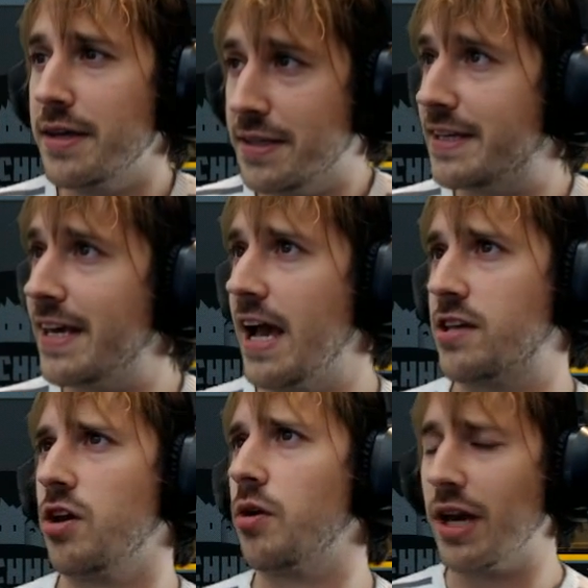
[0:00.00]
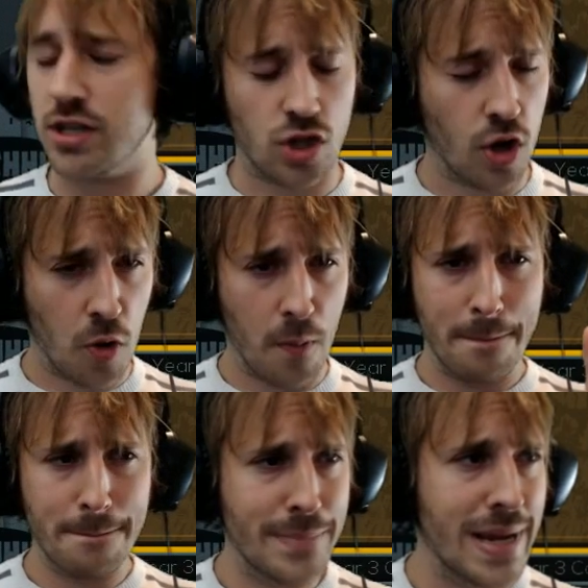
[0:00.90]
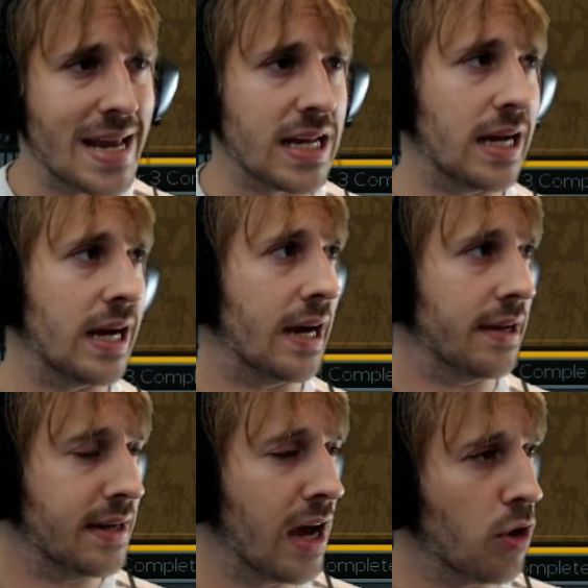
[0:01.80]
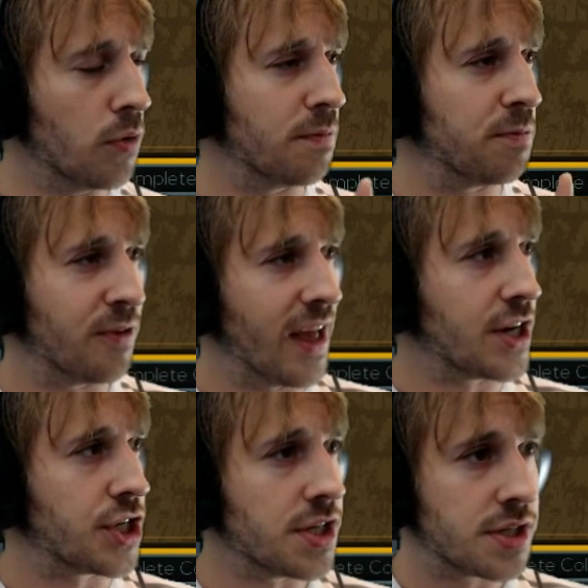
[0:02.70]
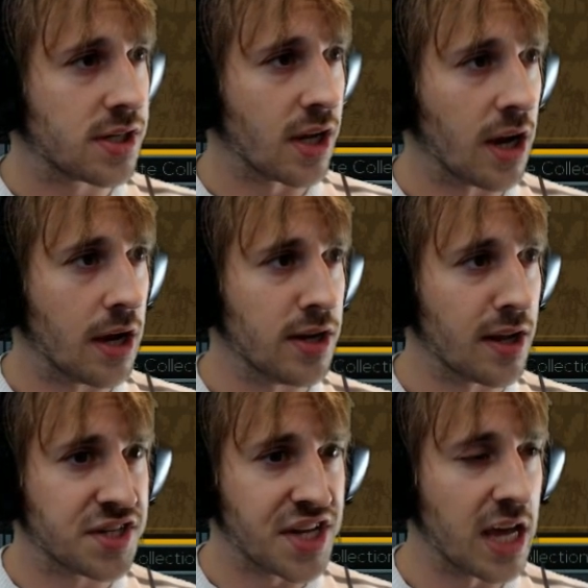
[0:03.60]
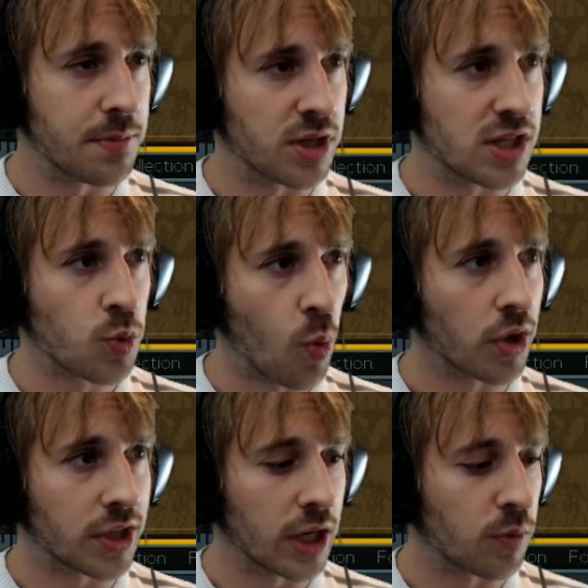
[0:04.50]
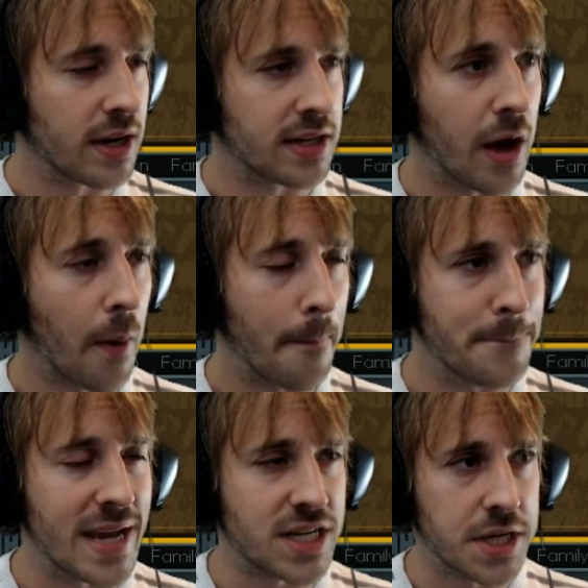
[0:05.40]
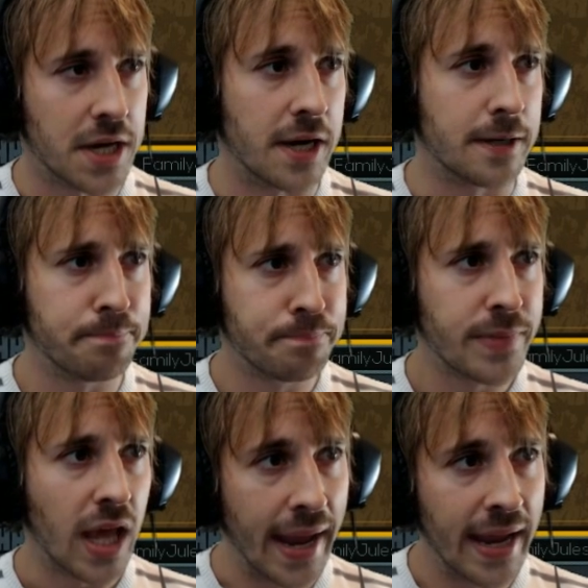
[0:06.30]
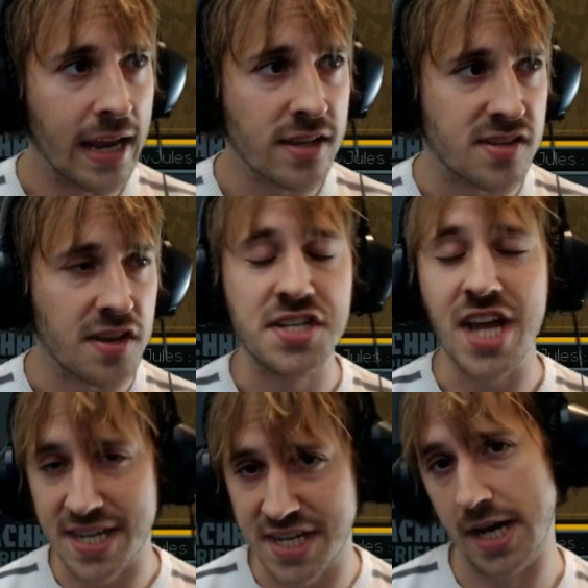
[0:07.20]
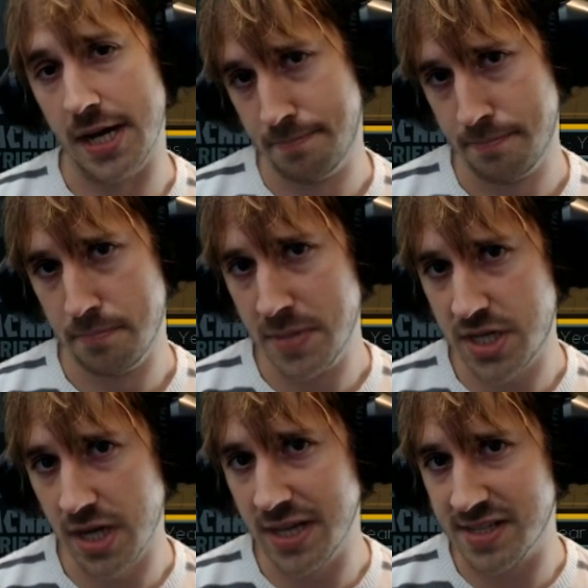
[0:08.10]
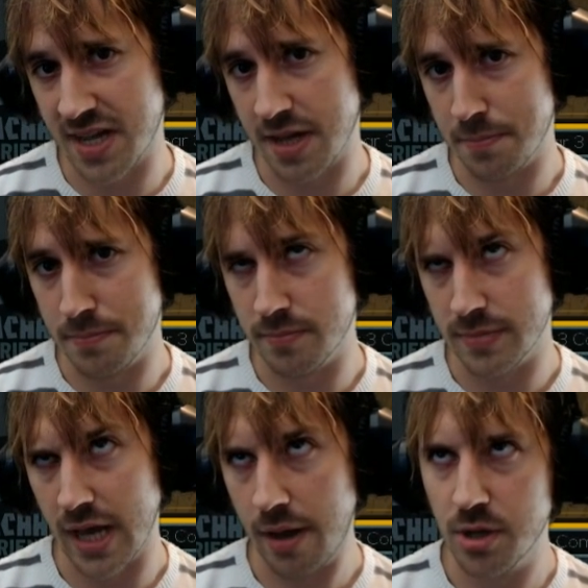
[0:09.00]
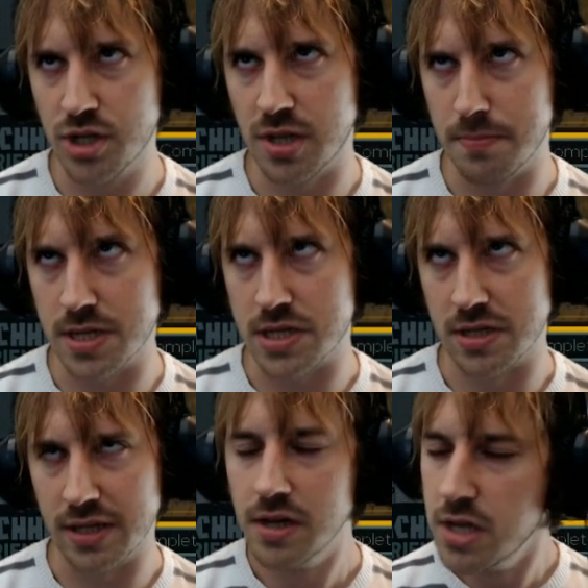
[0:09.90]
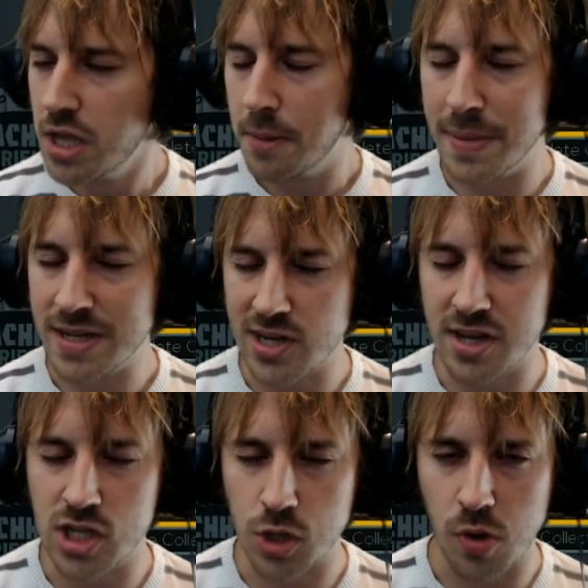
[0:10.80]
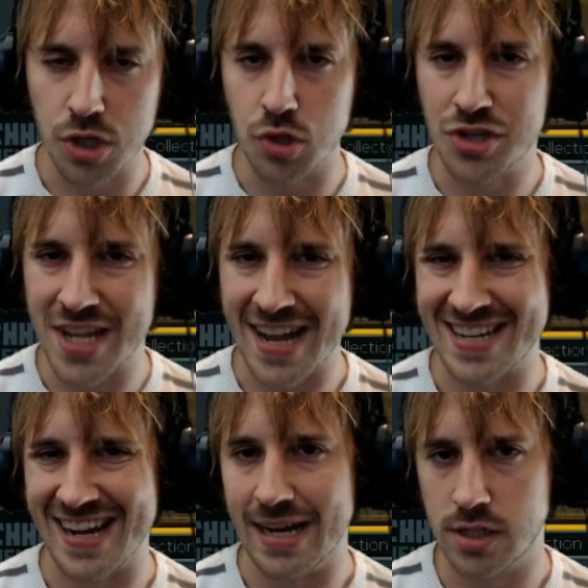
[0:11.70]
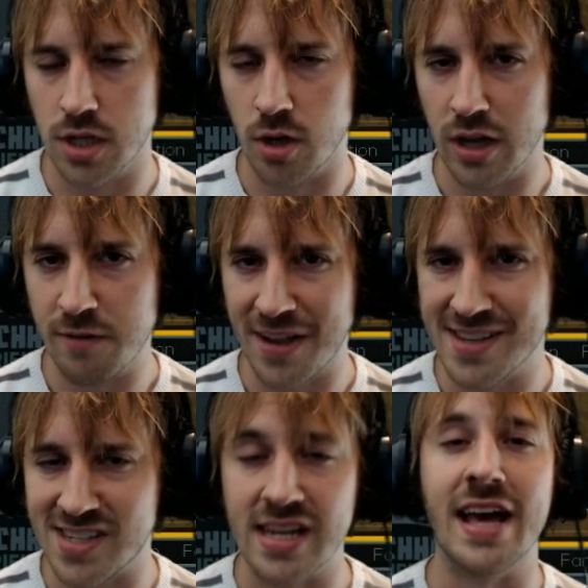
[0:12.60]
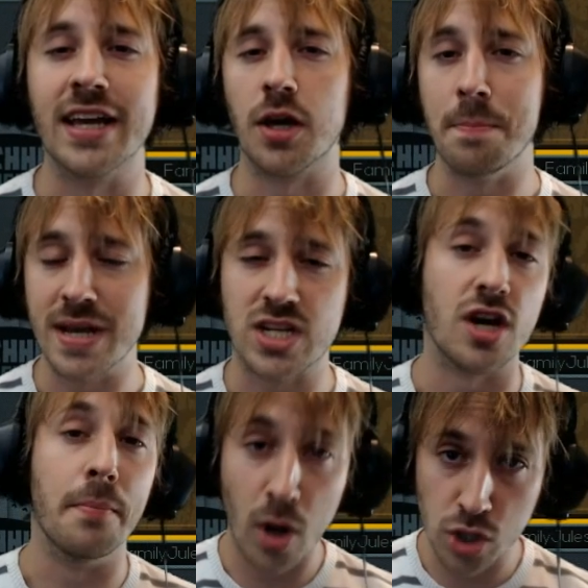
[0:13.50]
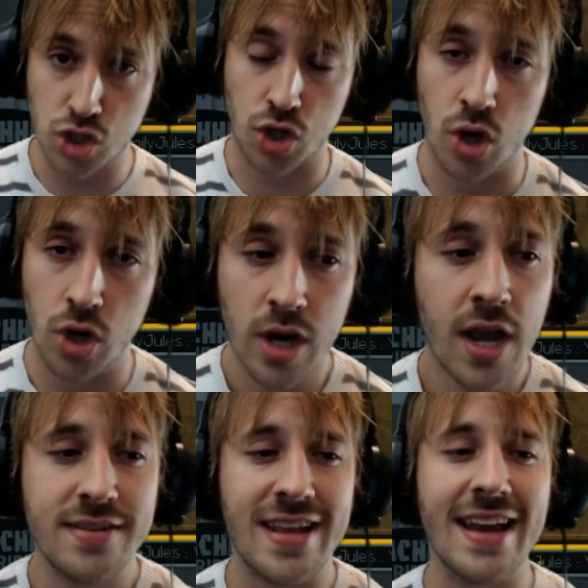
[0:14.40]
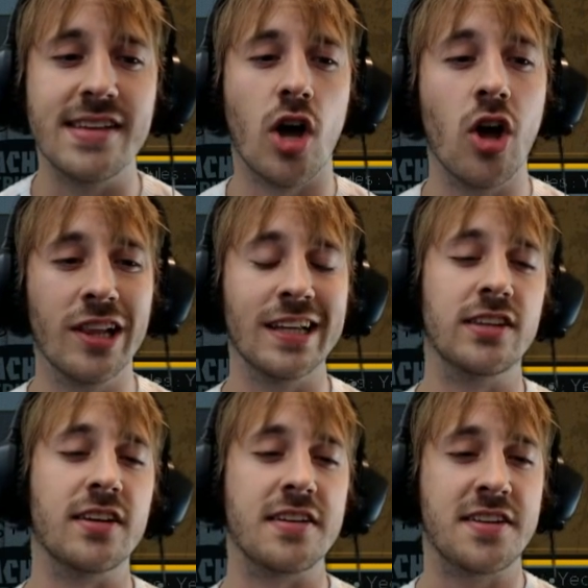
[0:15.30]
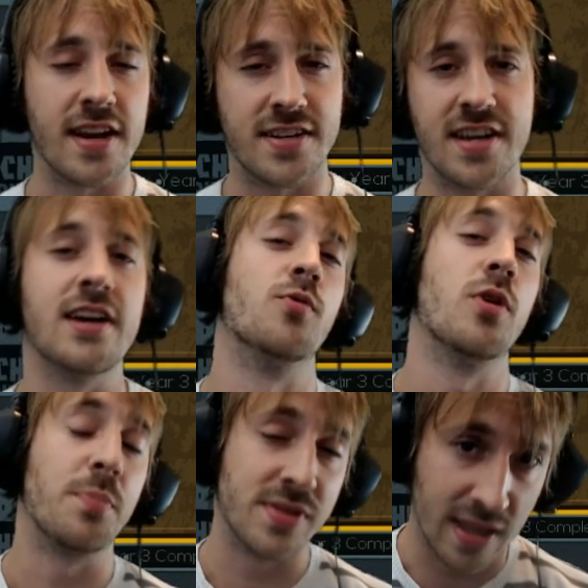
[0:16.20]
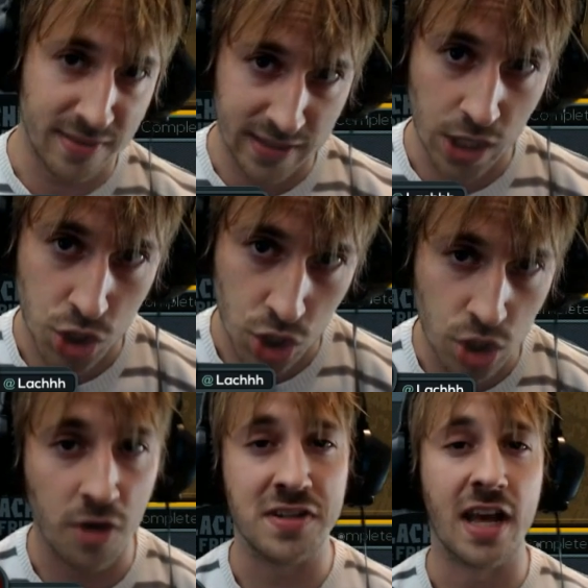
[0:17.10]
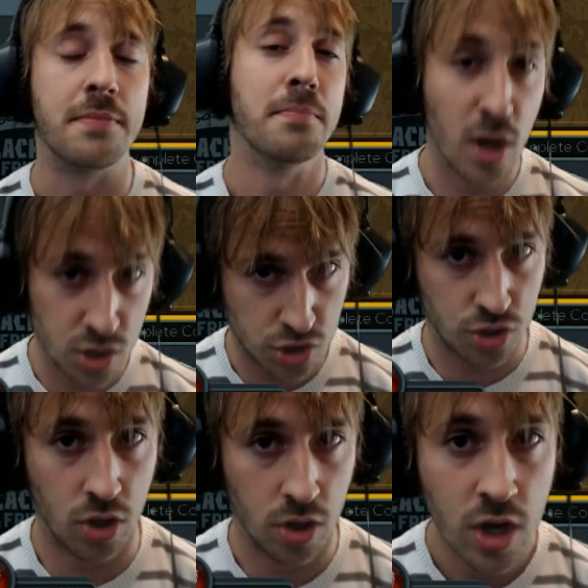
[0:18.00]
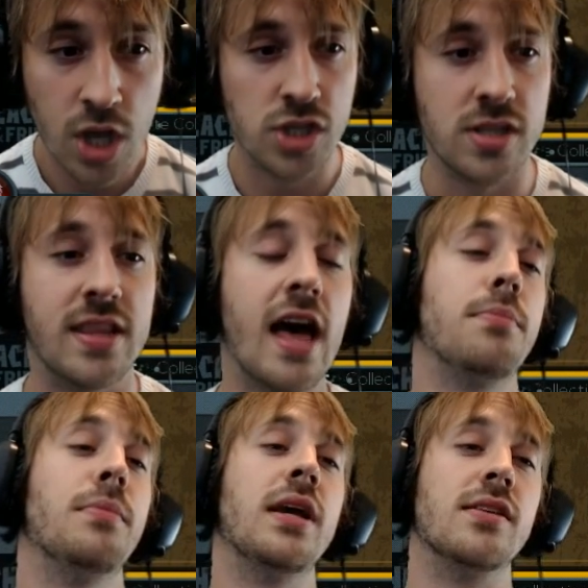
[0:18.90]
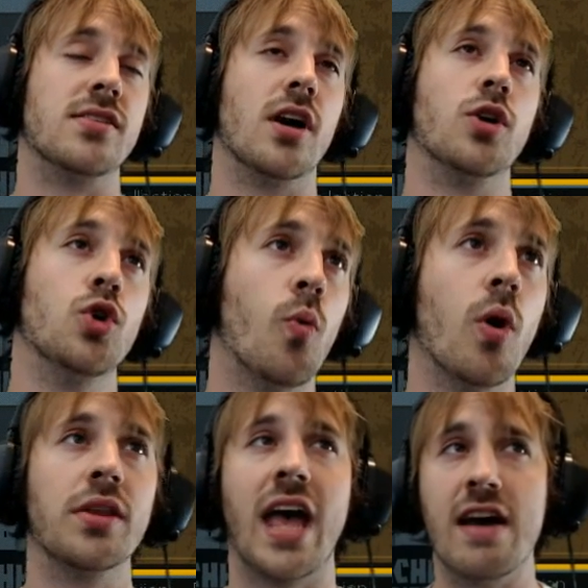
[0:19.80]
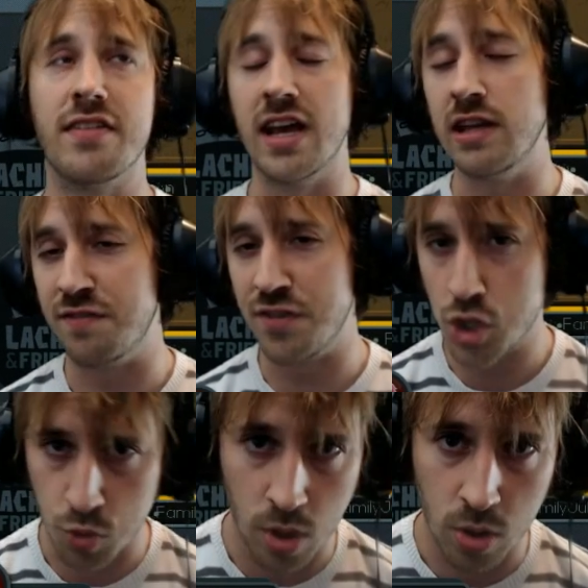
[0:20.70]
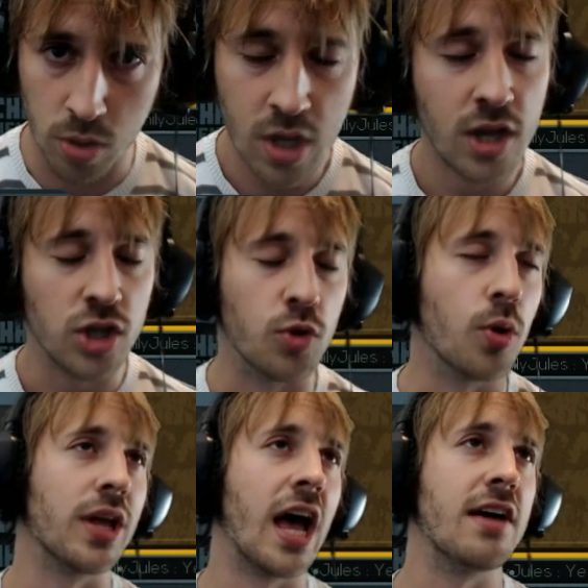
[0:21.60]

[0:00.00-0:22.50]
Yes, okay, so meta. Now Flash is not dead, but is working right now. Meta is data. Meta is the, yeah, I'm gonna say meta, yeah. Meta is equal to data. So if I say like a meta monster, that is only the data representation of that monster. That means that you won't have any visual, you won't have